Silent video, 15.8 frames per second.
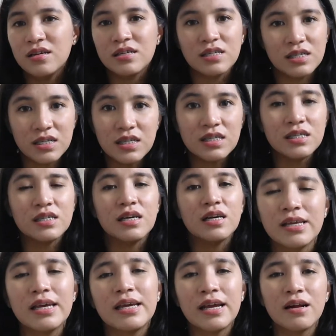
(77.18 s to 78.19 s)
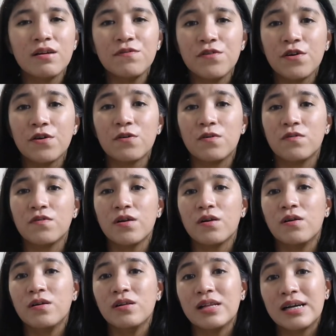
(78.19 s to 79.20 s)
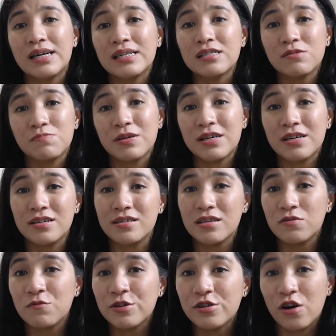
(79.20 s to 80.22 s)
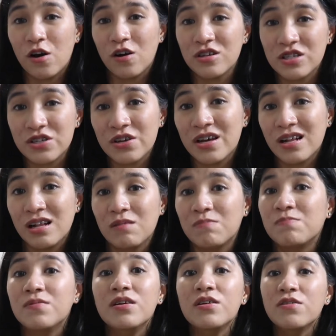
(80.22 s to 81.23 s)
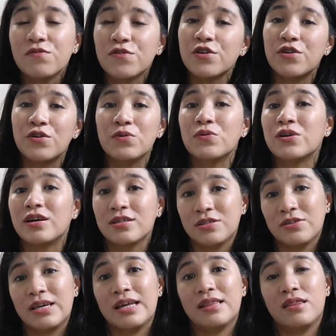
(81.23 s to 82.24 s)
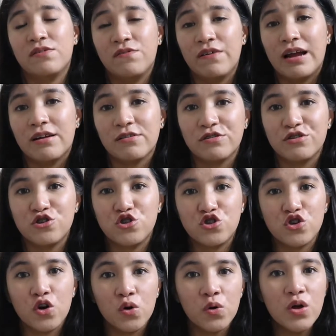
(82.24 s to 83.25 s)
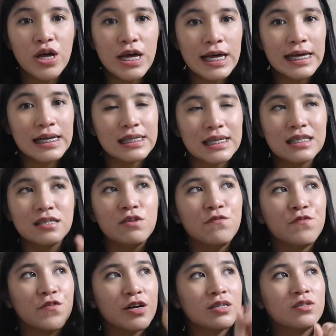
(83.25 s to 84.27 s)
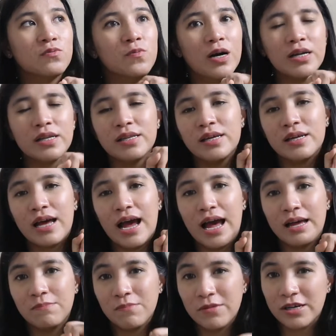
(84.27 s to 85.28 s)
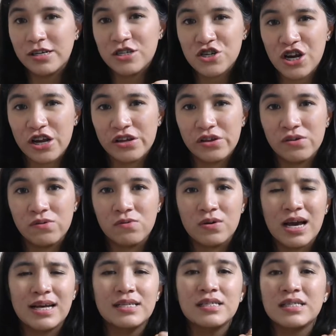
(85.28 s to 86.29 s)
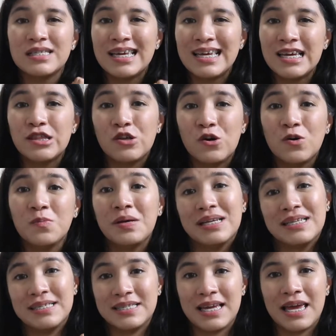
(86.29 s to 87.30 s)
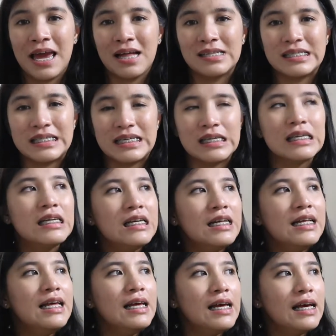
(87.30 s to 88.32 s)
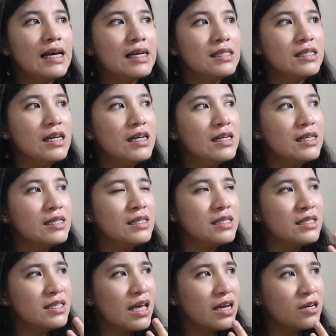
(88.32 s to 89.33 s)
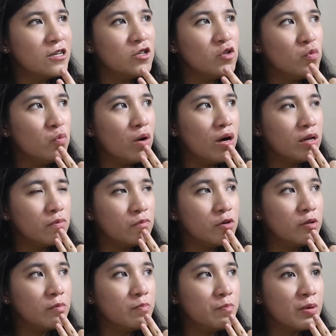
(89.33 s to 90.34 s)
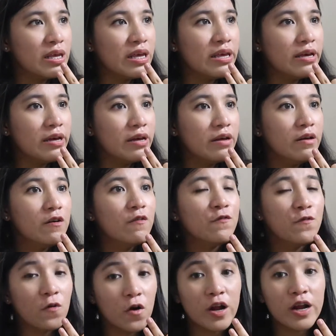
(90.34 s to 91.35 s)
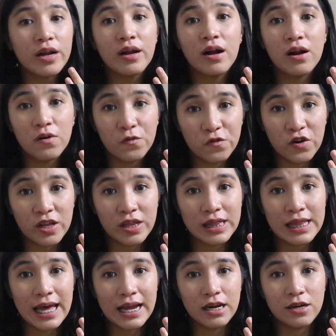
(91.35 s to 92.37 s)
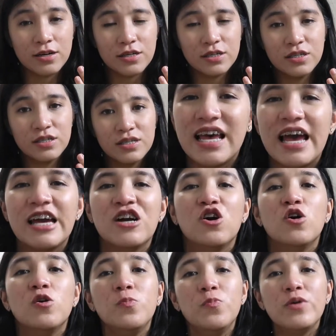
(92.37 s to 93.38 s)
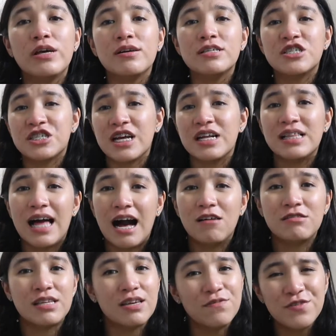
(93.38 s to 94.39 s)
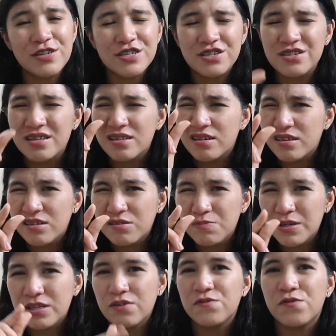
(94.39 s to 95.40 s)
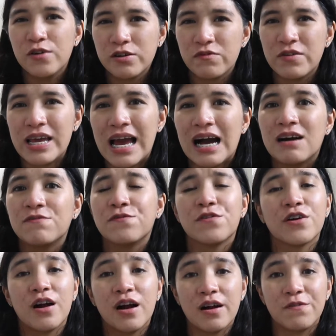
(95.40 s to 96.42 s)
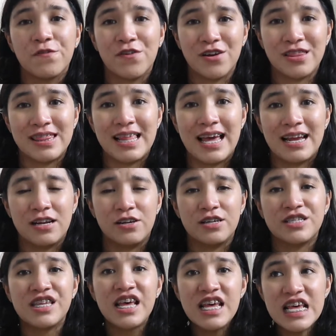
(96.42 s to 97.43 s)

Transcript: just take care of your overall health, because it will also help for you not to get the virus. So that's the first one that I'm gonna share to you guys. Stay at home and stay healthy. And the second one would be for our frontliners. I hope we could shell out even just a little bit of what we have for our frontliners.